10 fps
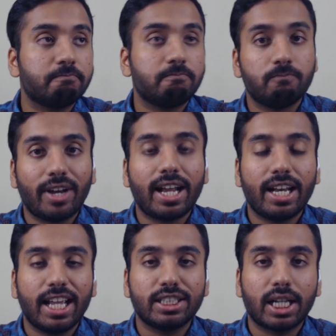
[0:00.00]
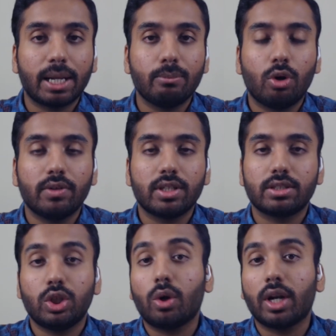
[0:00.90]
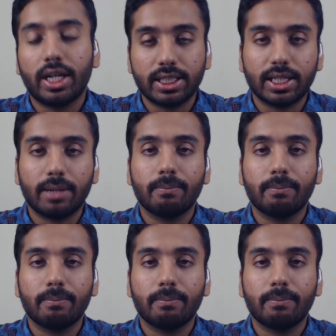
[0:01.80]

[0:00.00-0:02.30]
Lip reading: vanilla ice cream over chocolate ice cream.